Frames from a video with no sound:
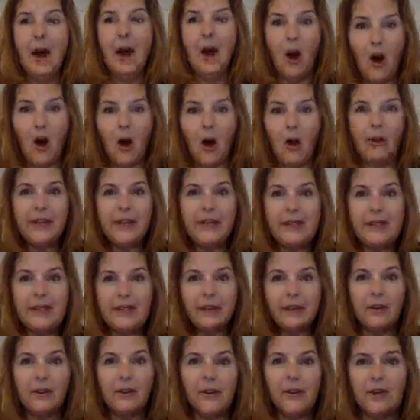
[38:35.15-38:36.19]
all these
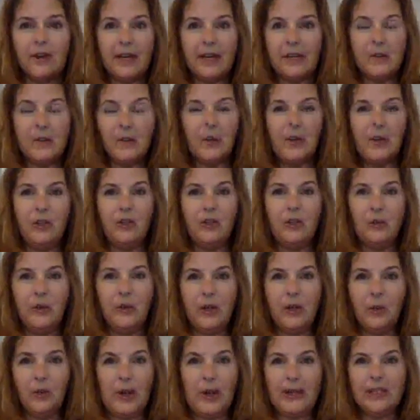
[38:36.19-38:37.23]
little things when you're
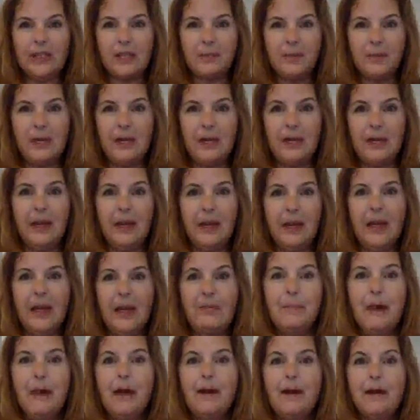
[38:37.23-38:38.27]
doing a recipe
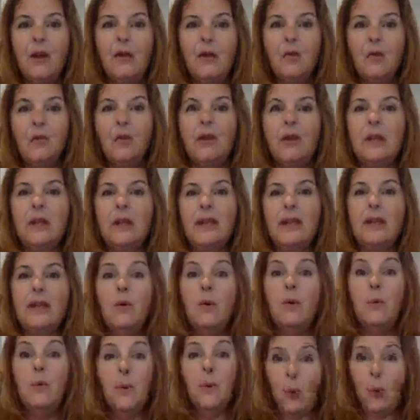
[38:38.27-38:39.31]
but really
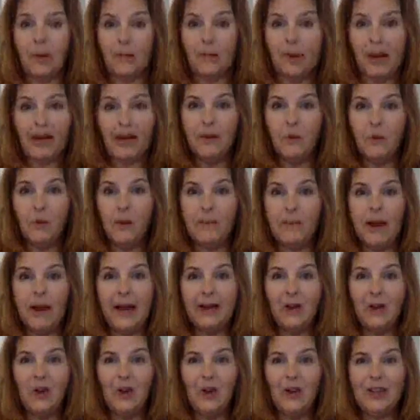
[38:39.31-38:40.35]
what my what my
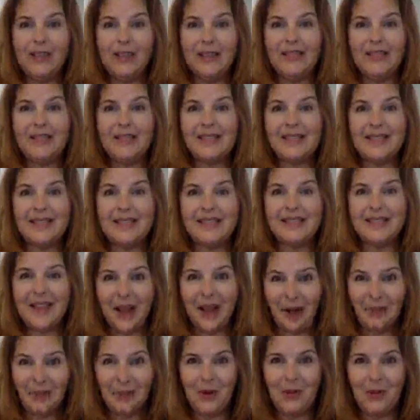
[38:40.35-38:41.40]
goal is to
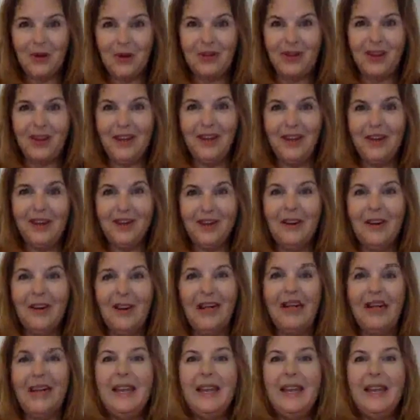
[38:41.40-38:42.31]
help you with here